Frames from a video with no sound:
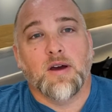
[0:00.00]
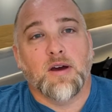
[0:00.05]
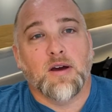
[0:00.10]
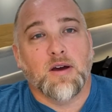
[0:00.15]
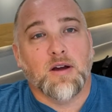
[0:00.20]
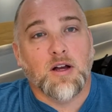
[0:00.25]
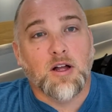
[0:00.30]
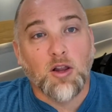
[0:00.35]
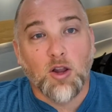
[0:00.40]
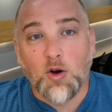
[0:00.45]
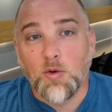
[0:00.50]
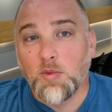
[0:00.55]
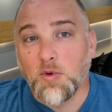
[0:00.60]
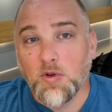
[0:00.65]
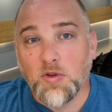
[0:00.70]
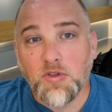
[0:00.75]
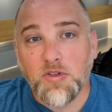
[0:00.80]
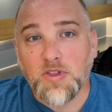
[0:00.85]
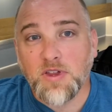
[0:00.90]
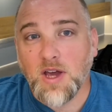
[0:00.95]

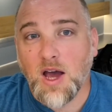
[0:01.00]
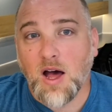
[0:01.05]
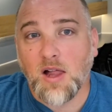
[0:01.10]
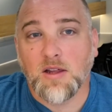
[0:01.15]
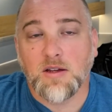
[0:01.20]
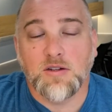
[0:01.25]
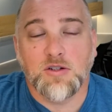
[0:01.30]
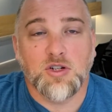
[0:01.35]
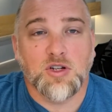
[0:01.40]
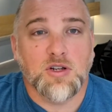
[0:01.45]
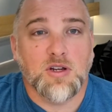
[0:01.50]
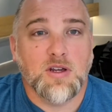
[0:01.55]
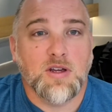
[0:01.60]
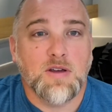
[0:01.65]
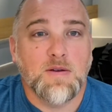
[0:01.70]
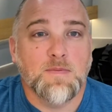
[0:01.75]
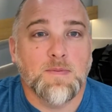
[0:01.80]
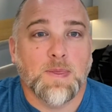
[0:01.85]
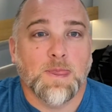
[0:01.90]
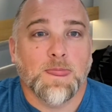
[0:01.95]
global
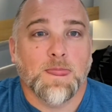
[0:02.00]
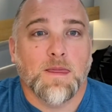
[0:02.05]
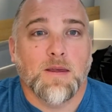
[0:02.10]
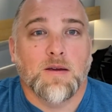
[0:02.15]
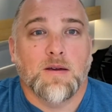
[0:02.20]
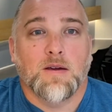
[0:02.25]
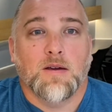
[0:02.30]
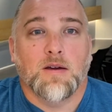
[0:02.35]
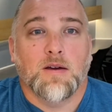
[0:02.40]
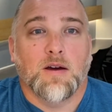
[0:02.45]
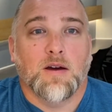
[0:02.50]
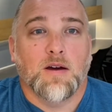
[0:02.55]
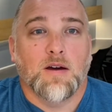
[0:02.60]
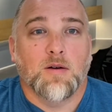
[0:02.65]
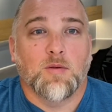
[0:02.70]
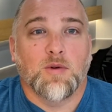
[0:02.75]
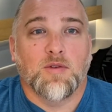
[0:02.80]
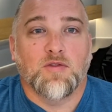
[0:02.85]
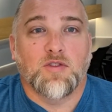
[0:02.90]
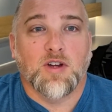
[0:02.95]
theology,
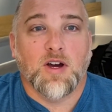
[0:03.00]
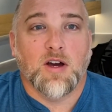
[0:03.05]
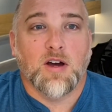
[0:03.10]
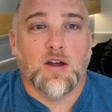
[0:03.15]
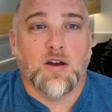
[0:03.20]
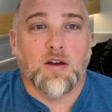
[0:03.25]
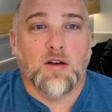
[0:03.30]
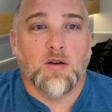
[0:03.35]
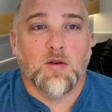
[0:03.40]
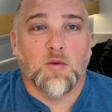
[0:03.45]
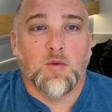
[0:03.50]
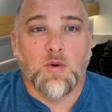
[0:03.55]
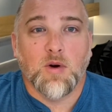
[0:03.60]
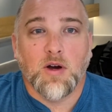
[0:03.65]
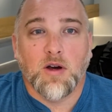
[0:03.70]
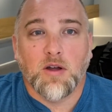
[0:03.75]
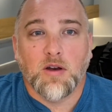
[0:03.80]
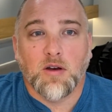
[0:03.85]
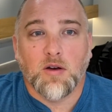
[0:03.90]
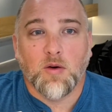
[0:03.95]
We've done
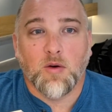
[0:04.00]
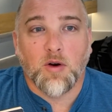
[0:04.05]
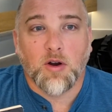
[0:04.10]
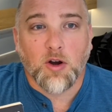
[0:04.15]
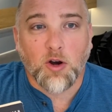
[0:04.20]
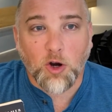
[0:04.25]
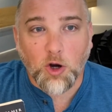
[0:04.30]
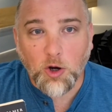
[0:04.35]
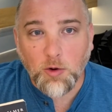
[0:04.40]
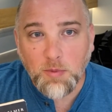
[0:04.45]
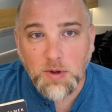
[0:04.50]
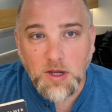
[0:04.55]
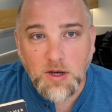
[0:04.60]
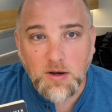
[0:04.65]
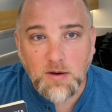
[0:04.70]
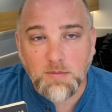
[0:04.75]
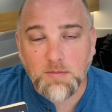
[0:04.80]
one on urban